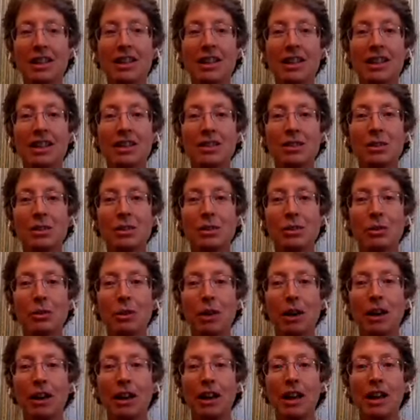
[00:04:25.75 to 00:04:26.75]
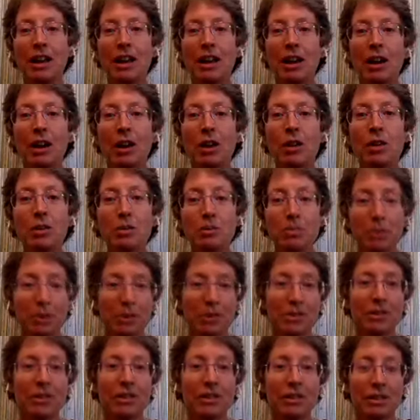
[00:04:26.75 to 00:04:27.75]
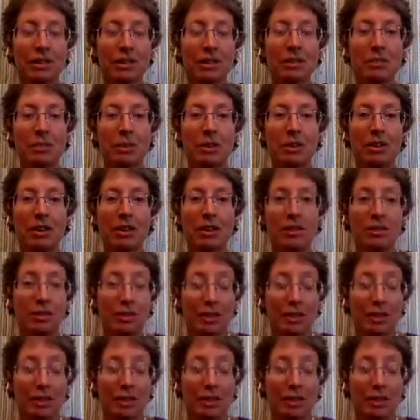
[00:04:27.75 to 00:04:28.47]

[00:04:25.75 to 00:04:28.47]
And so, uh, in our own personal experience,